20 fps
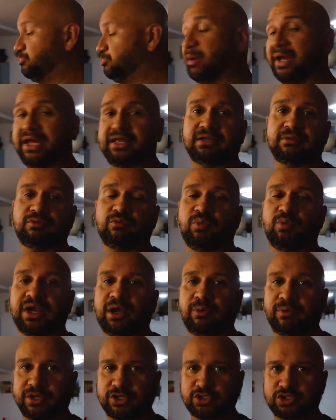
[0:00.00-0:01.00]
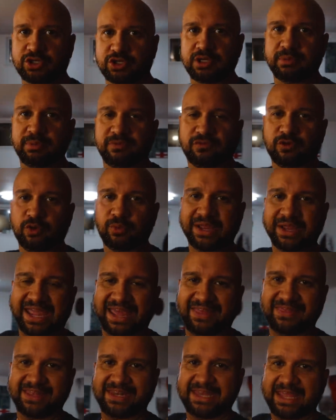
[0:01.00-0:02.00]
But what I want to show you before we
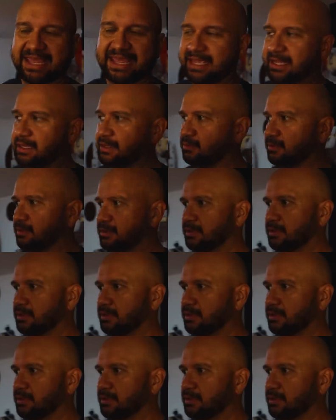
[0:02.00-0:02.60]
end the day